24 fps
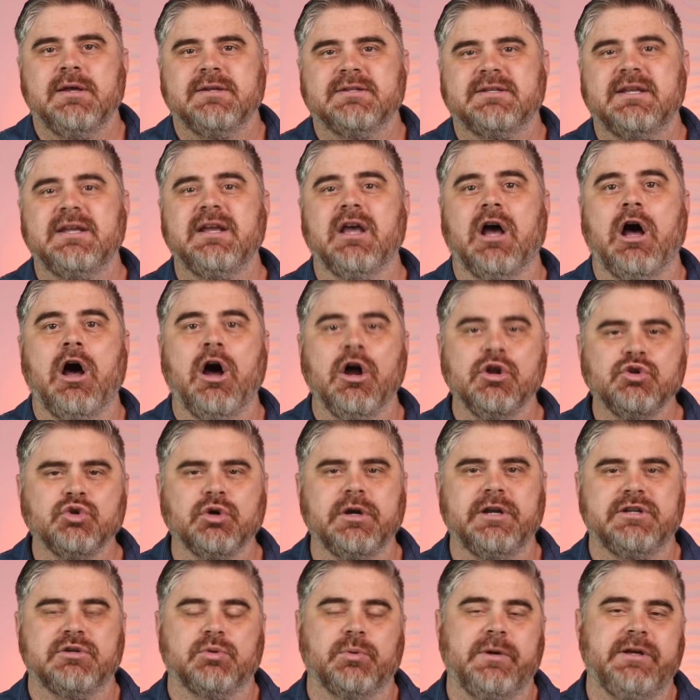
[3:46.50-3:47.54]
seeing a
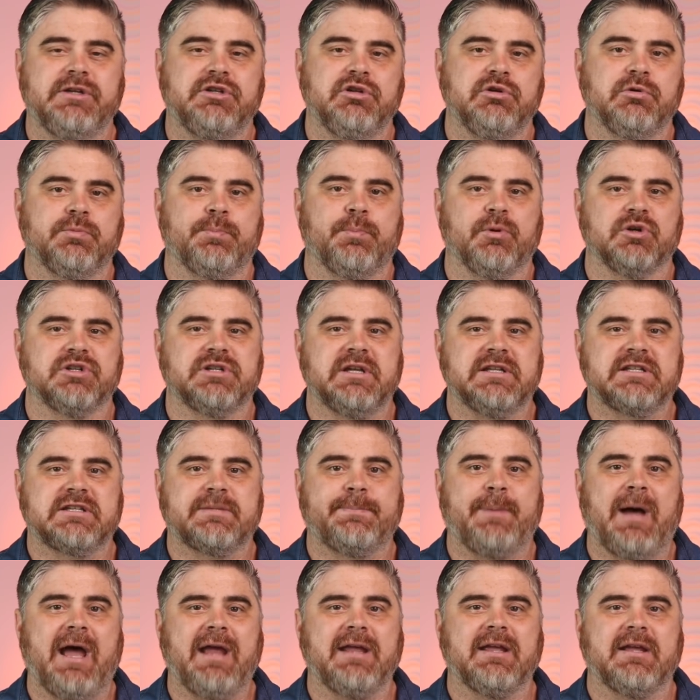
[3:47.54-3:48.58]
122%
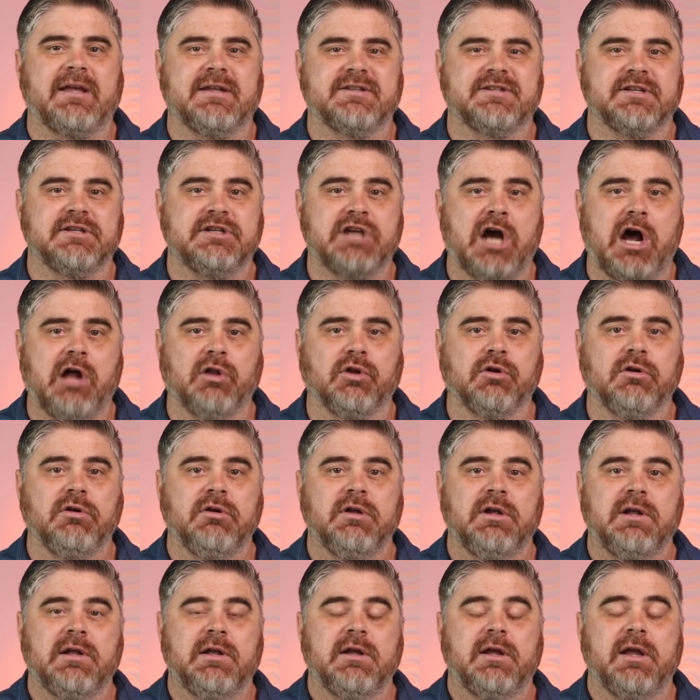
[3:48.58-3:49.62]
spike against the dollar
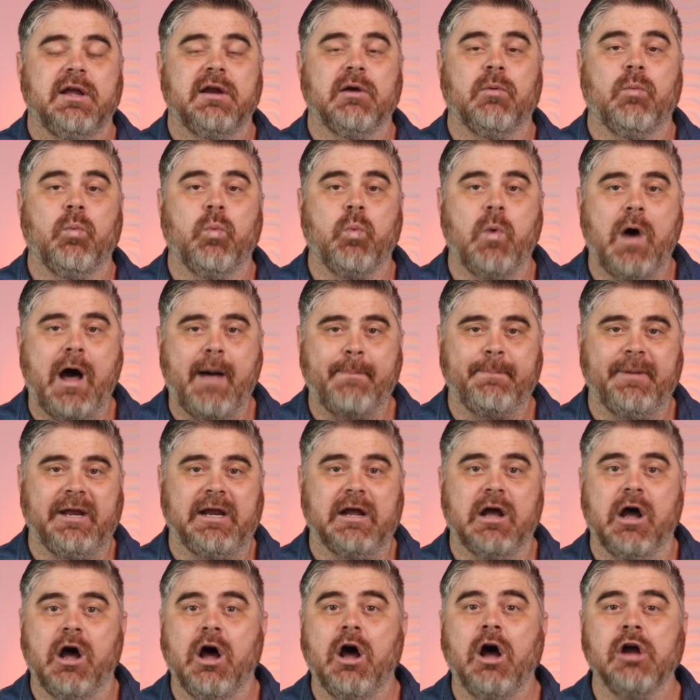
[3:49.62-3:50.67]
and a
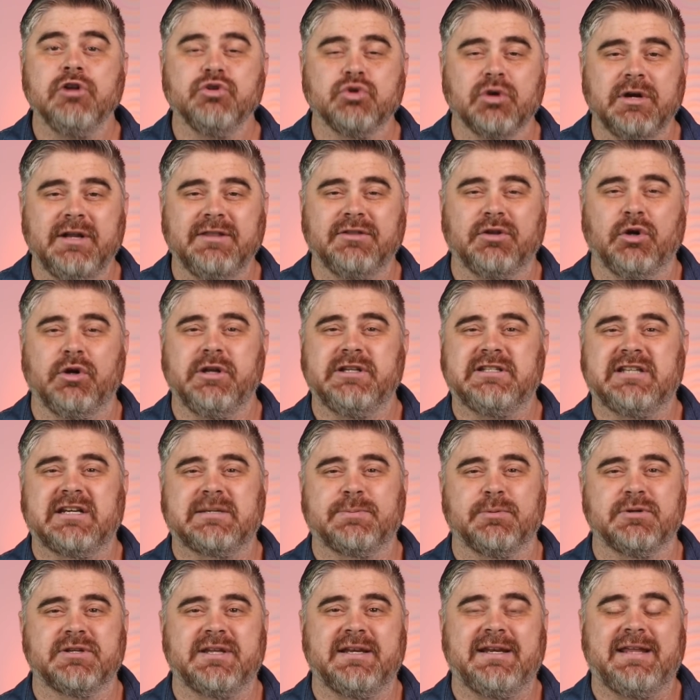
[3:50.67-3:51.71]
whopping
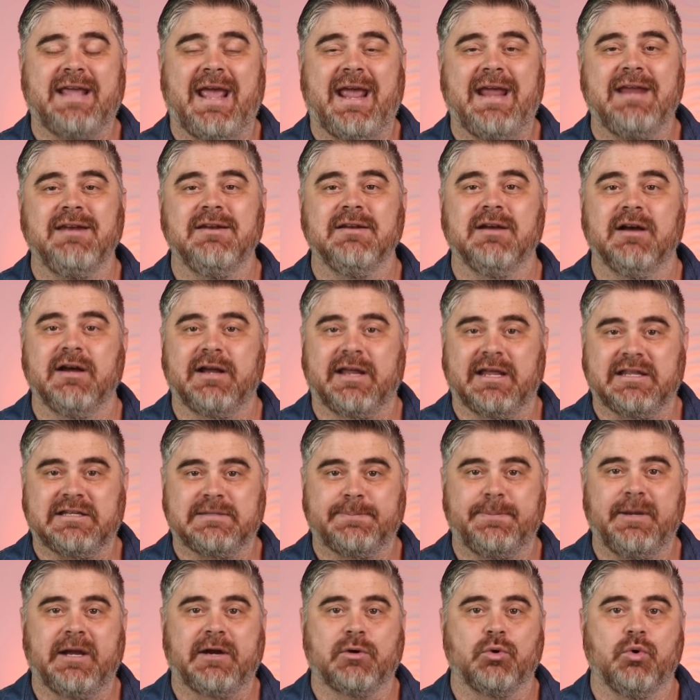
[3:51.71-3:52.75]
136% gain
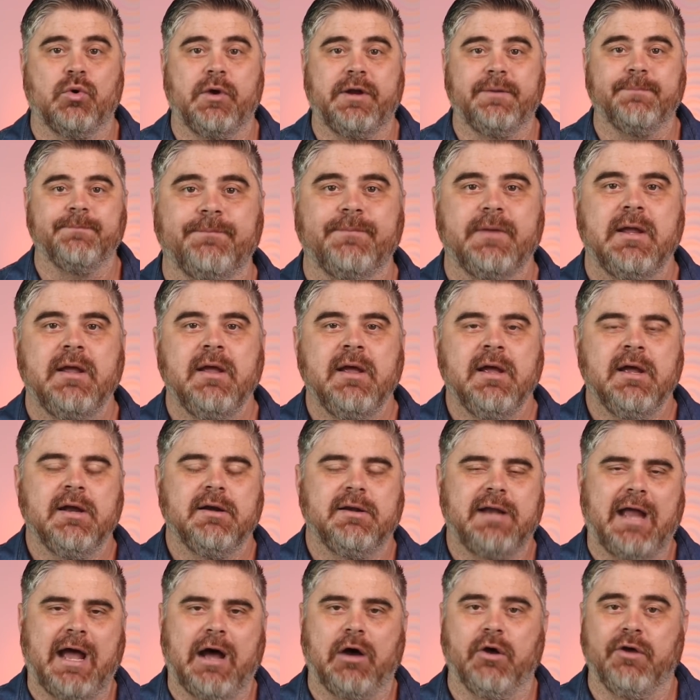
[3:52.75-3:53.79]
against Bitcoin.
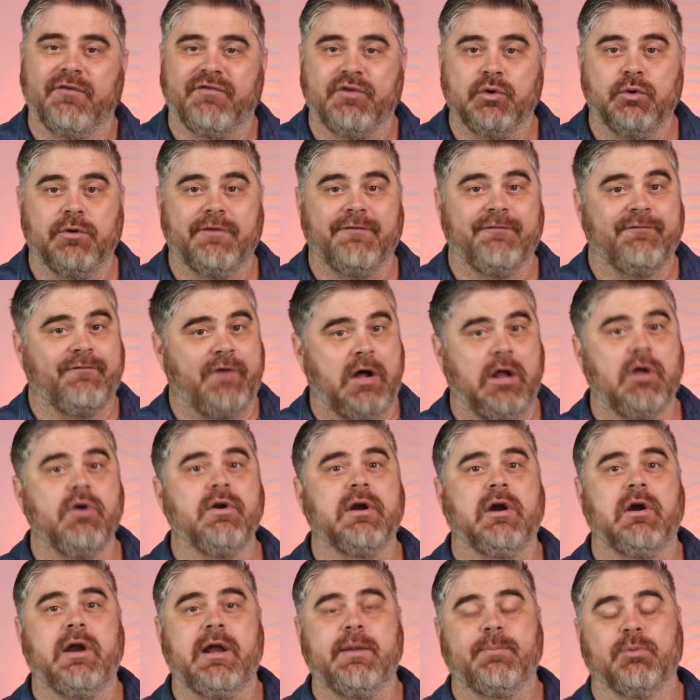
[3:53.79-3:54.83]
Now, if you had
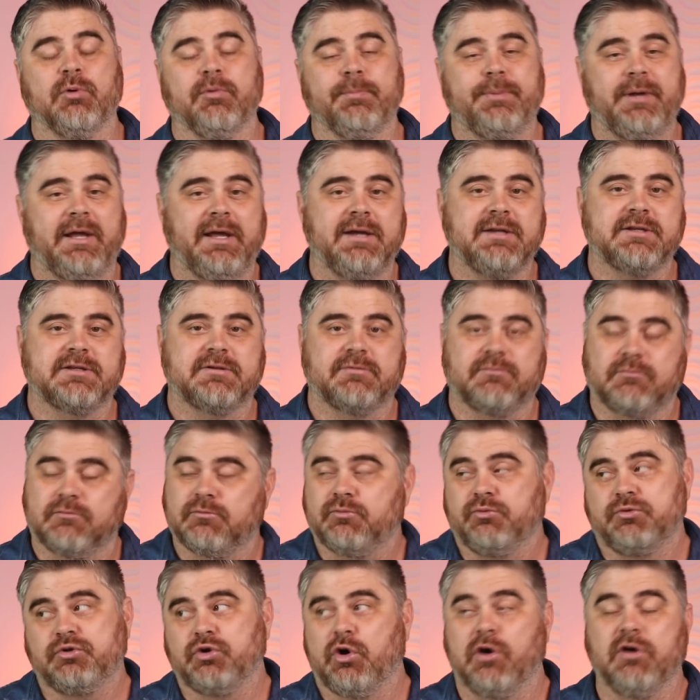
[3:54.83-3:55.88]
followed our April picks,
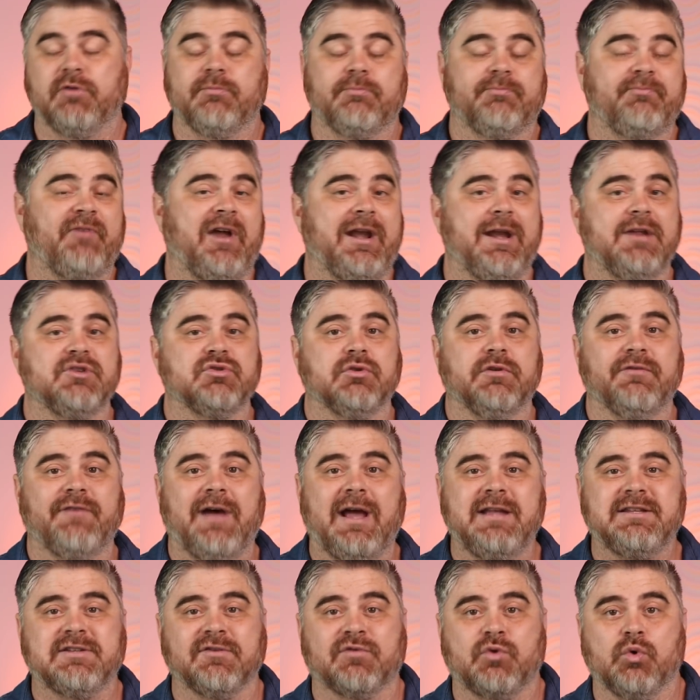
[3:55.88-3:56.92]
which aren't financial
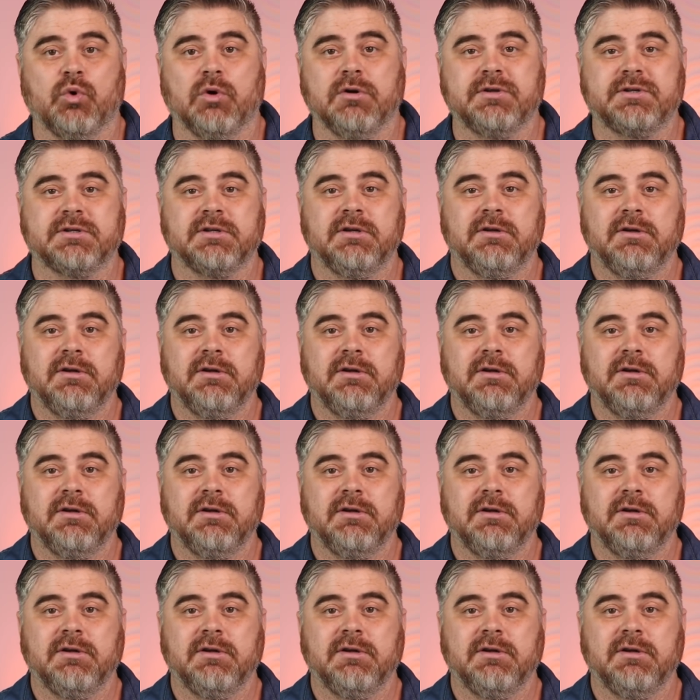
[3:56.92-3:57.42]
advice, of course,